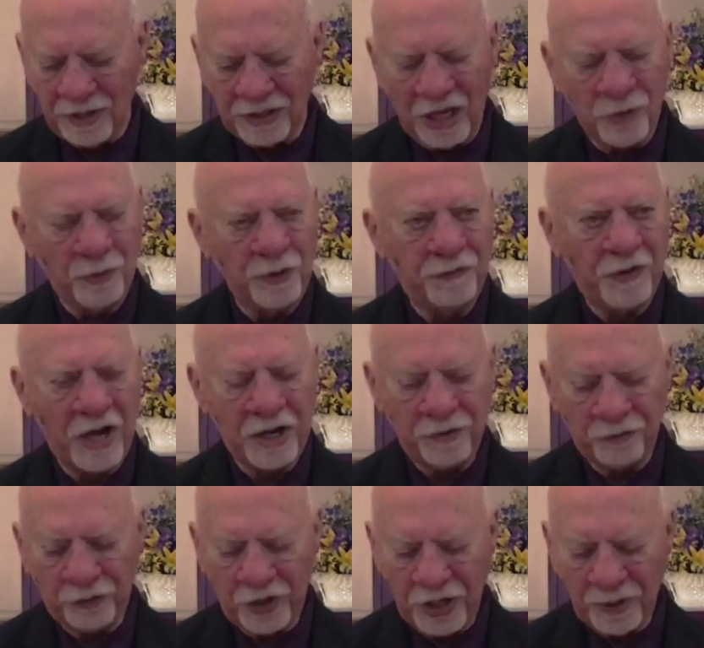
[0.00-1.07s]
Can we
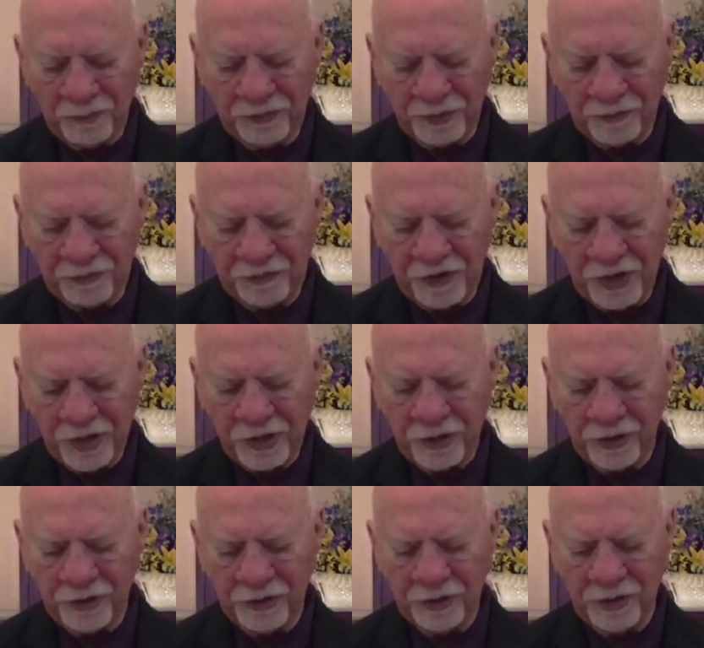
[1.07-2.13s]
find freedom from
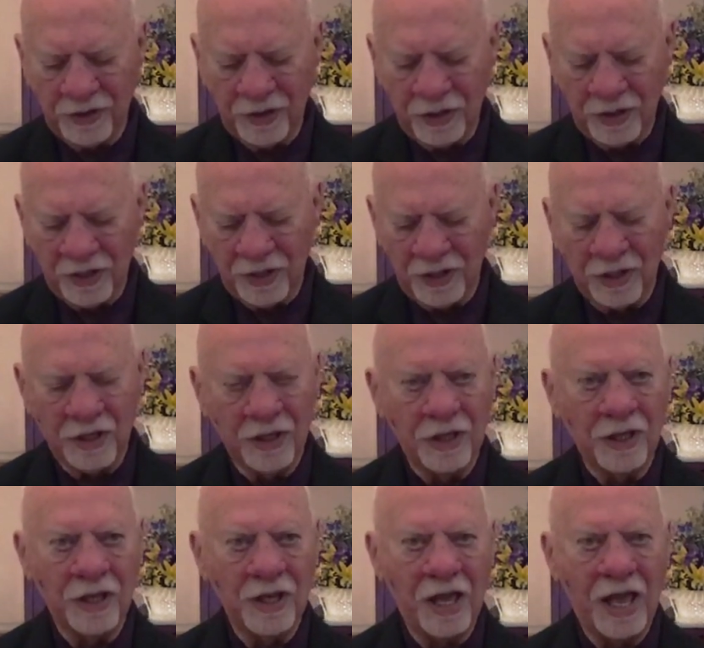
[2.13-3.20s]
fear,
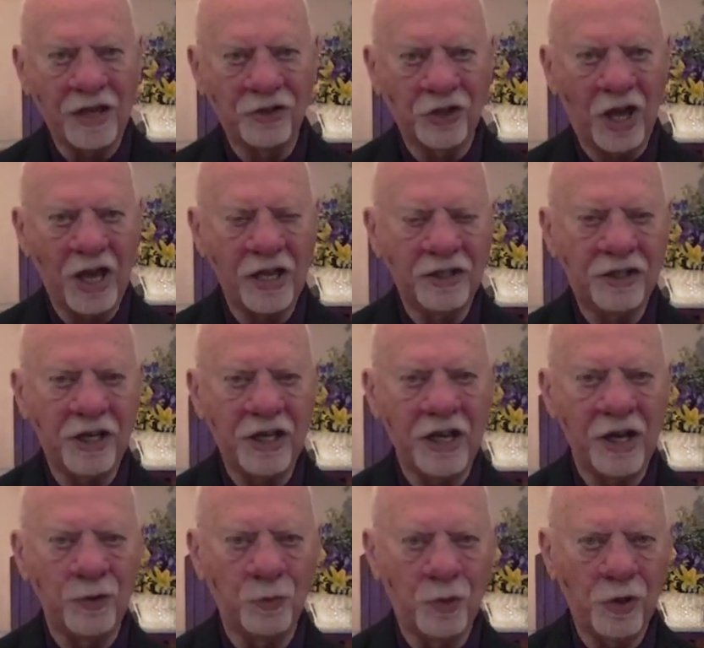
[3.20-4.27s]
anxiety,
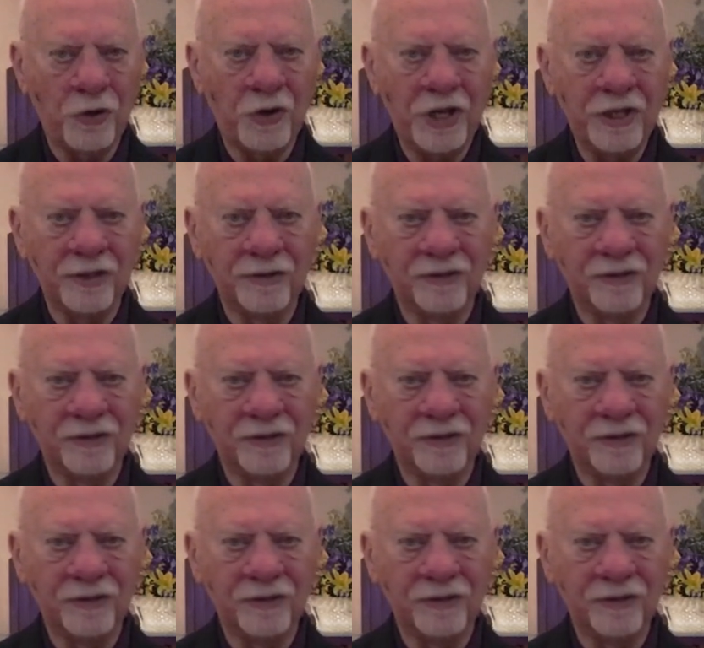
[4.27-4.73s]
and worry?